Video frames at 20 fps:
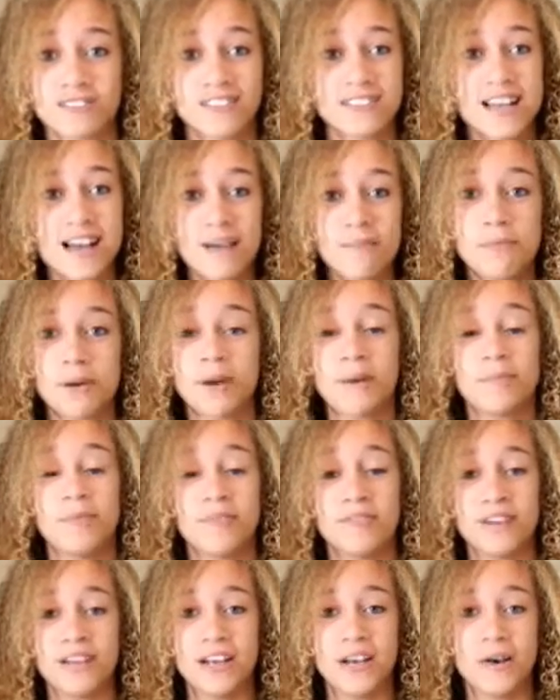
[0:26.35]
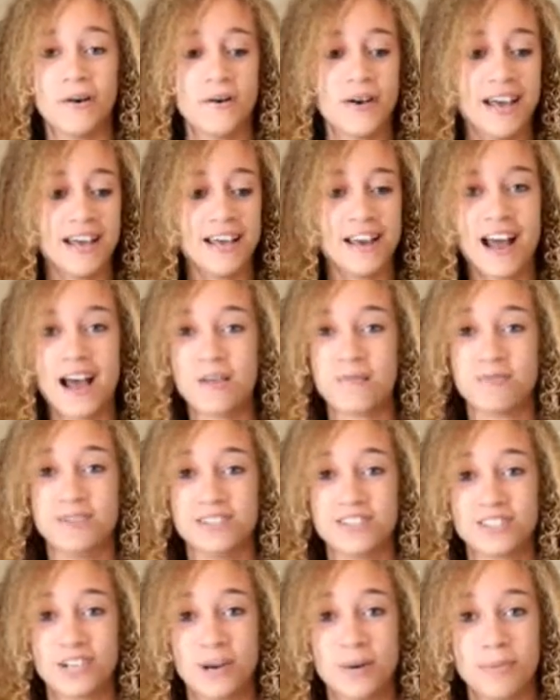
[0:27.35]
since I've put up a video and I'm
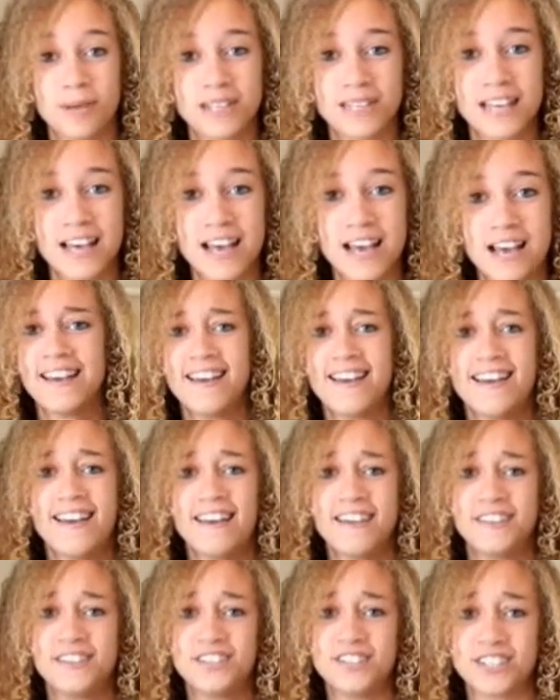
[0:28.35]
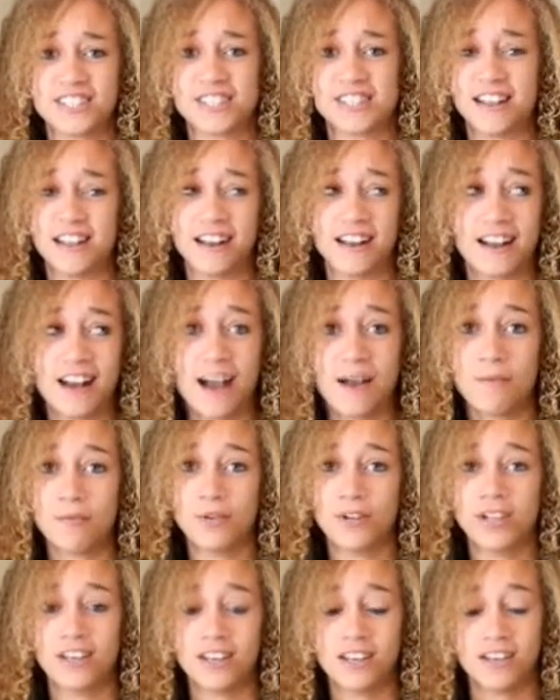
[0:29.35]
really sorry about that. Just kidding, I'm
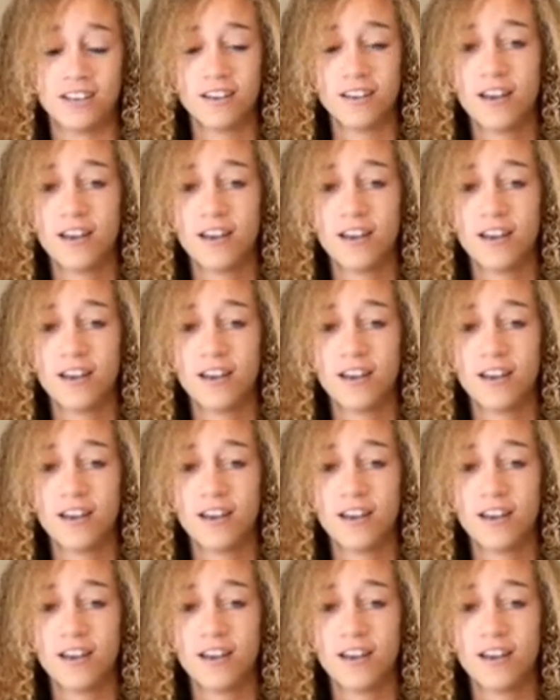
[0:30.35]
really,